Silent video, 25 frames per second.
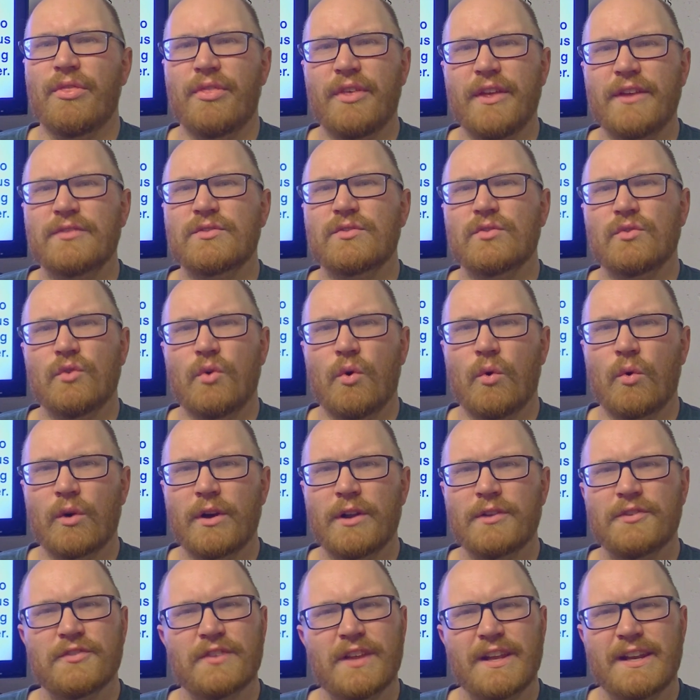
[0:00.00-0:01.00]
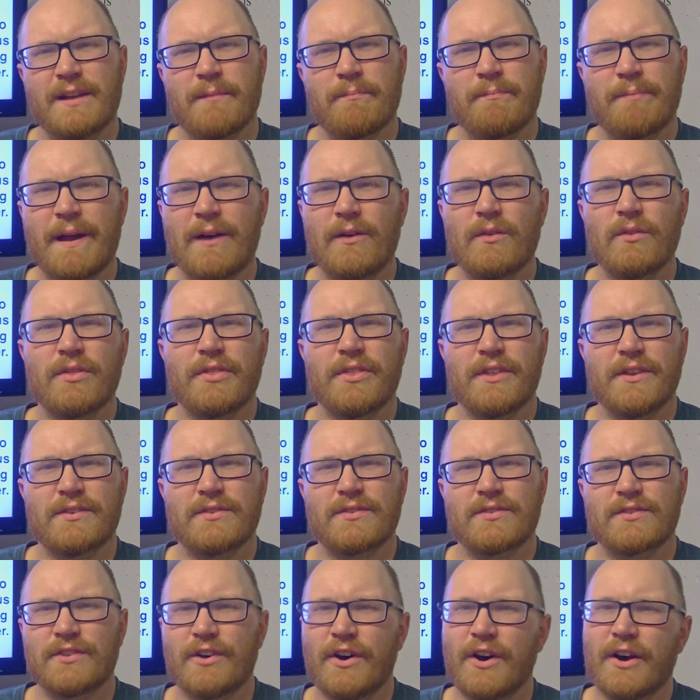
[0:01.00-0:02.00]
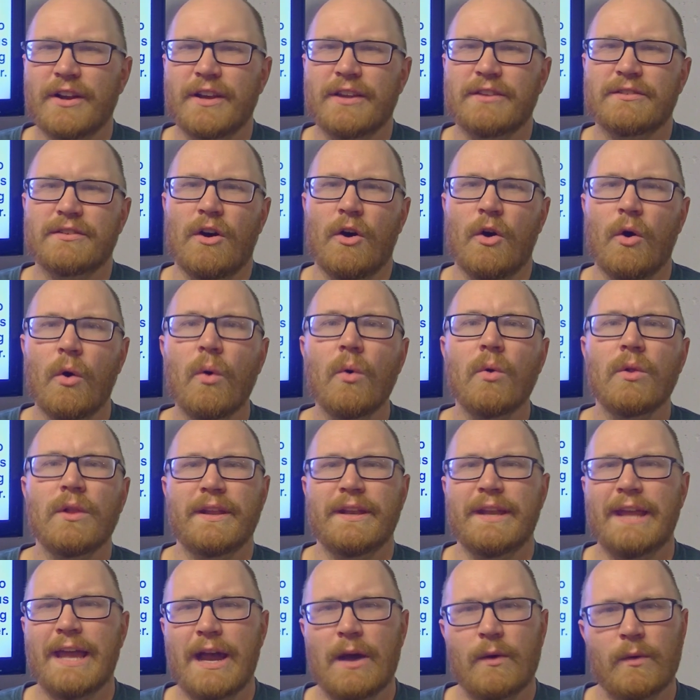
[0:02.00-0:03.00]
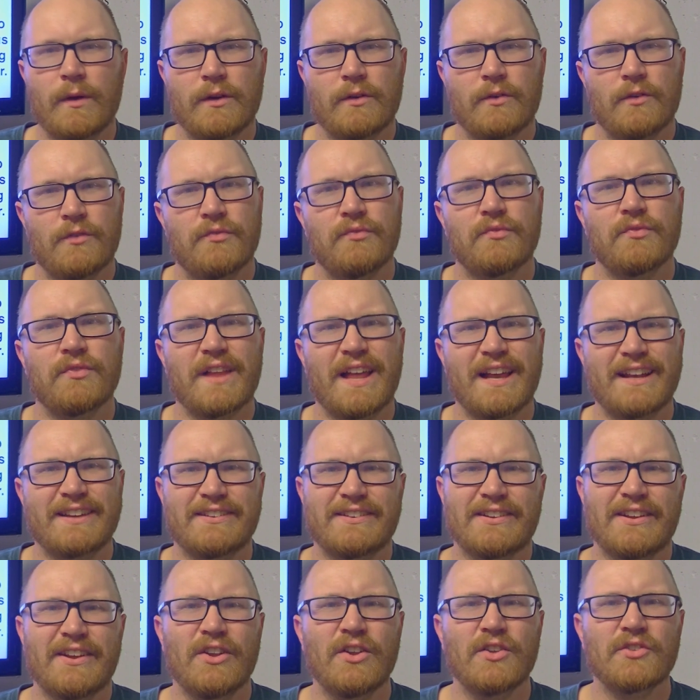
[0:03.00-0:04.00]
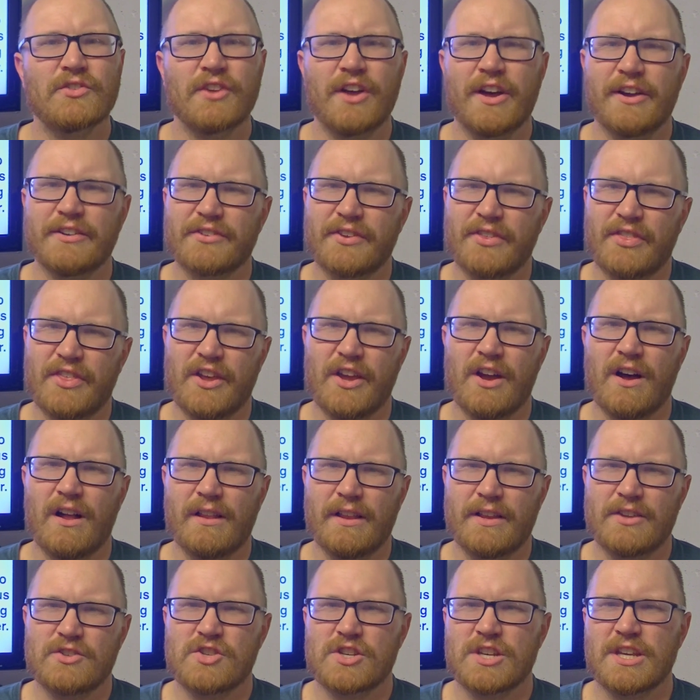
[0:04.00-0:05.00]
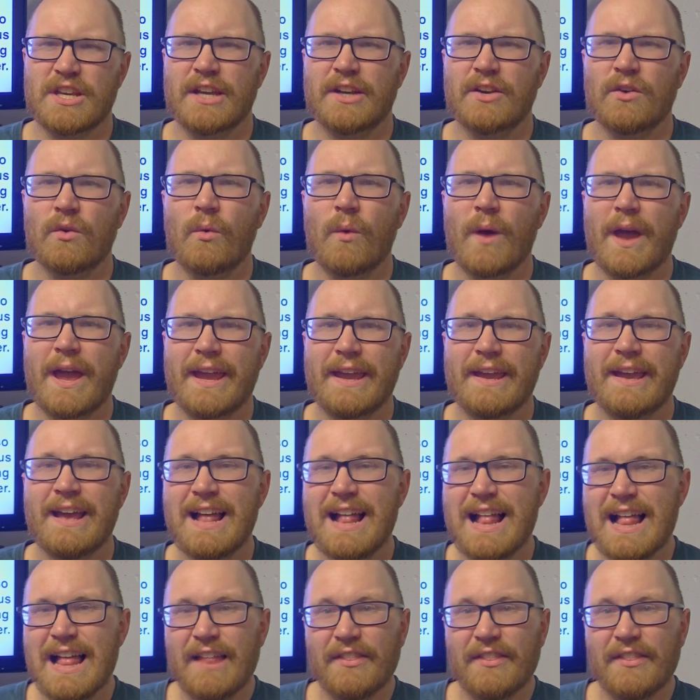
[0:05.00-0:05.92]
this chorus and about this song as a whole and how it reflects Hillsong's theology in a way